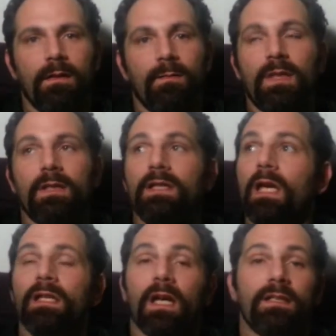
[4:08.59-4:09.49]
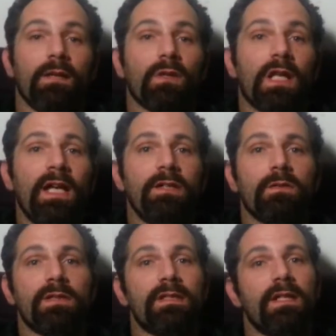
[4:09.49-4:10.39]
Because the idea of a light
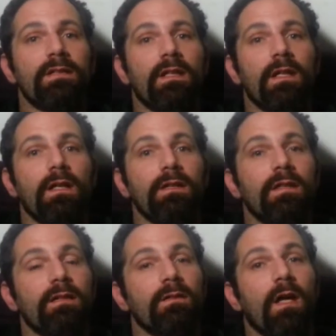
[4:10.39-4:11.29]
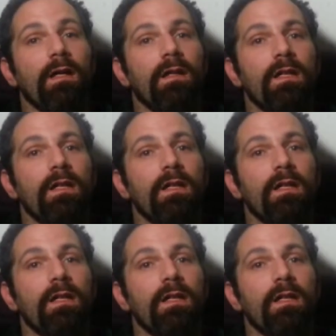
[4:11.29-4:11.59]
year is it takes light